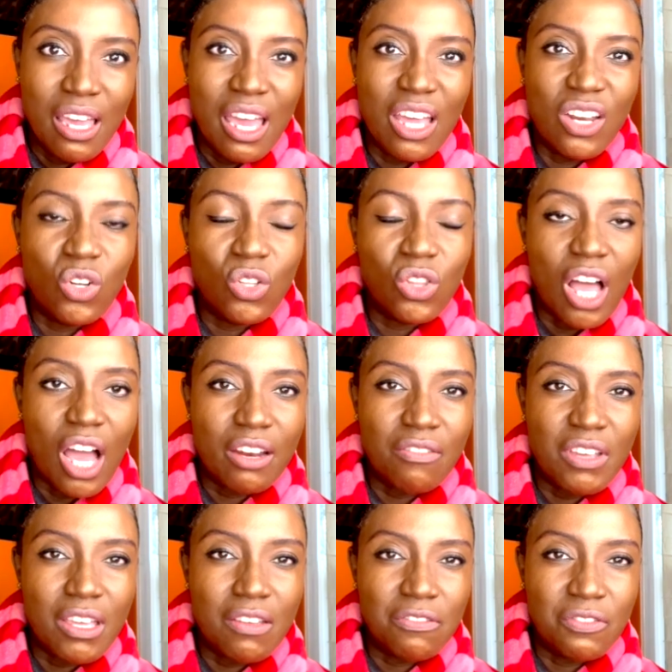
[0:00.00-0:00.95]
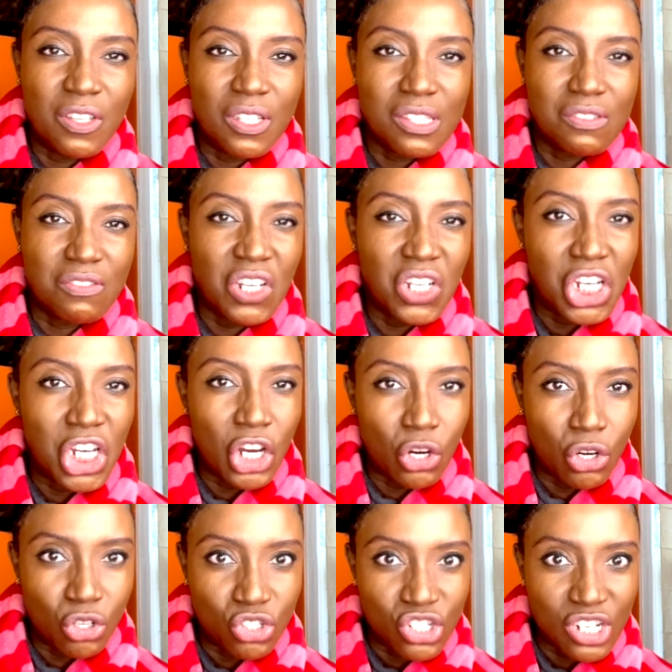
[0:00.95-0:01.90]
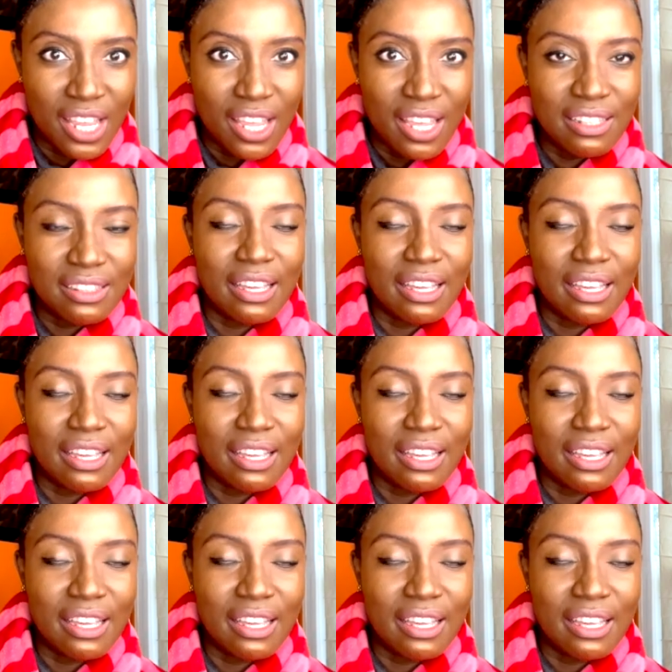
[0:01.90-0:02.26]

and a lot of it feels very urgent.